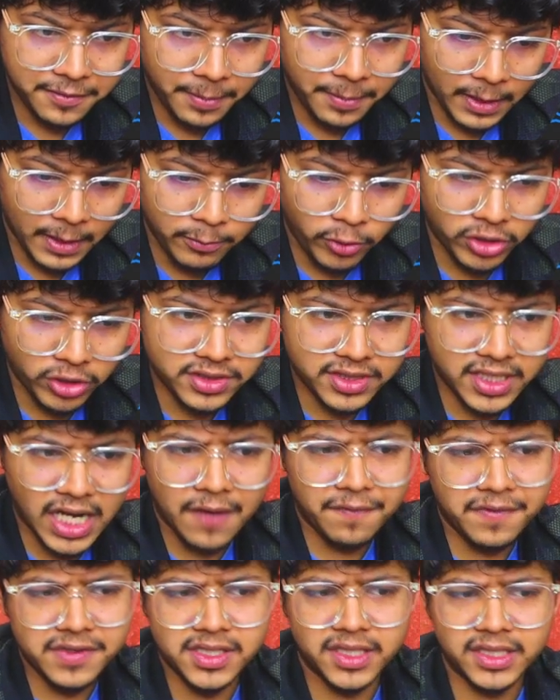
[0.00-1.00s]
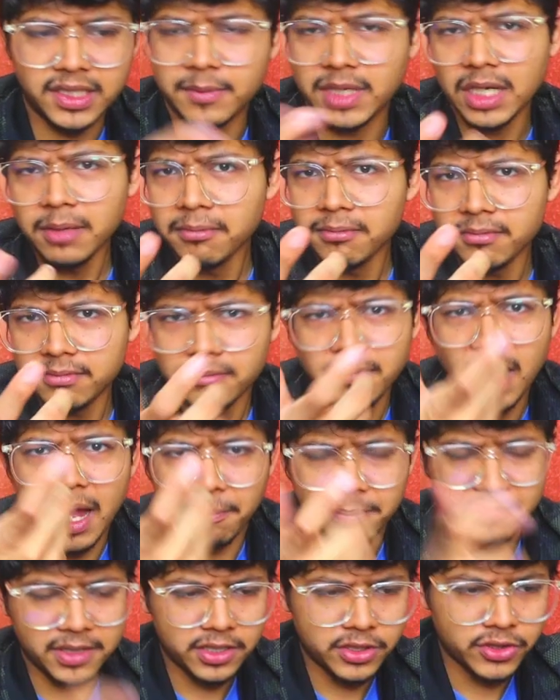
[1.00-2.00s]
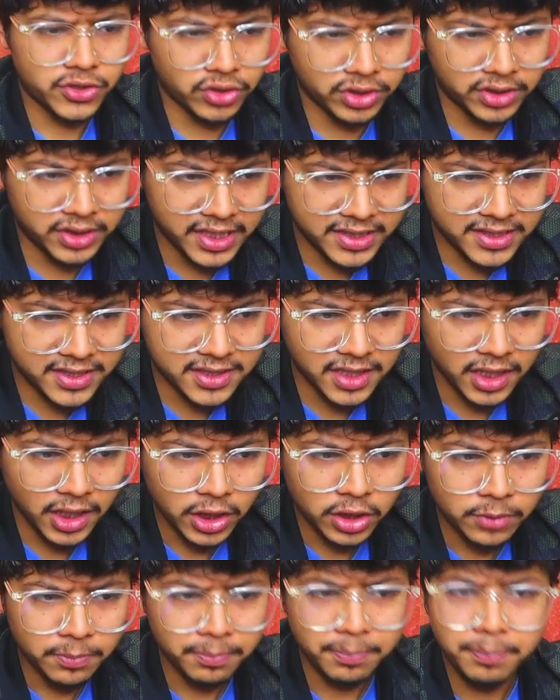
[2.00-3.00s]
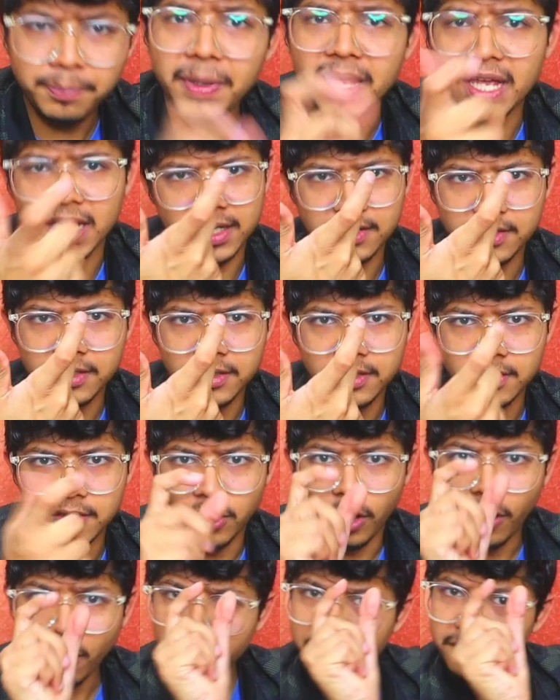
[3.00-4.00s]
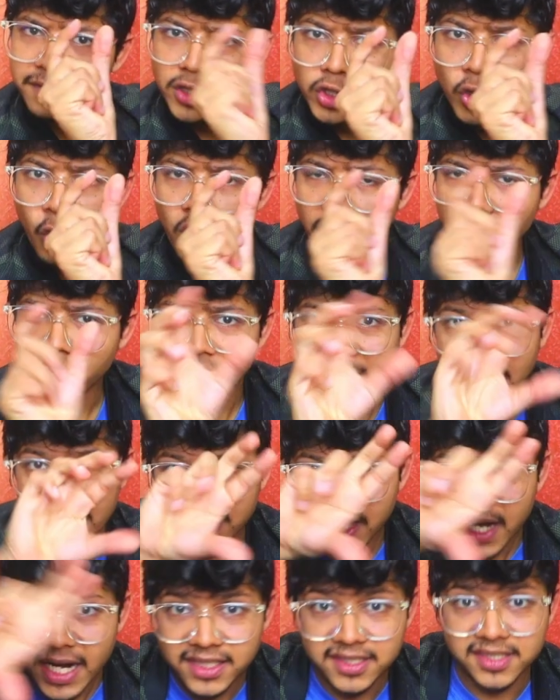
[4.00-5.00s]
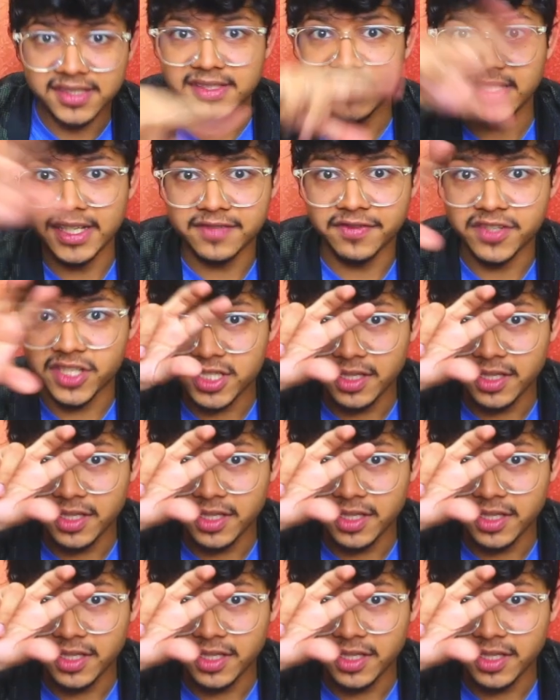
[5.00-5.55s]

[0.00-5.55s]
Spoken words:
because graph is nothing but a map. So this is a pair of node and the adjacency list, which is the